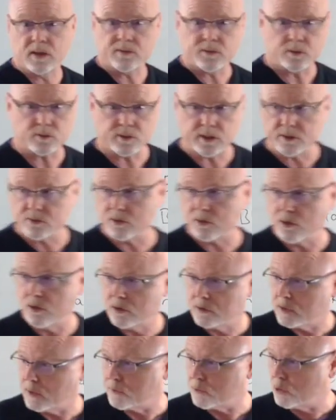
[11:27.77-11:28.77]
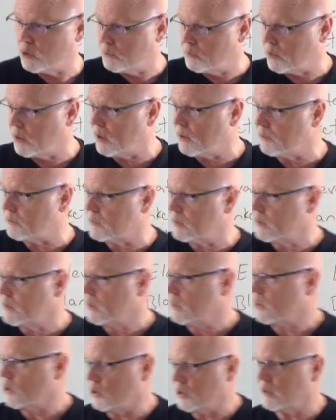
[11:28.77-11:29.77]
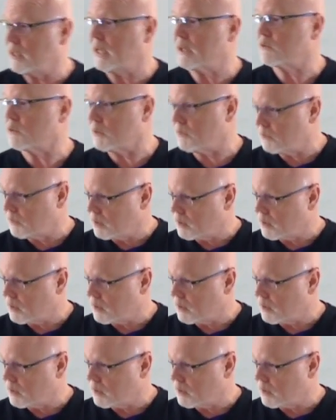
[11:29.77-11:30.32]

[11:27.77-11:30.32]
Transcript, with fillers: those things that are hooked up to a pump, you can actually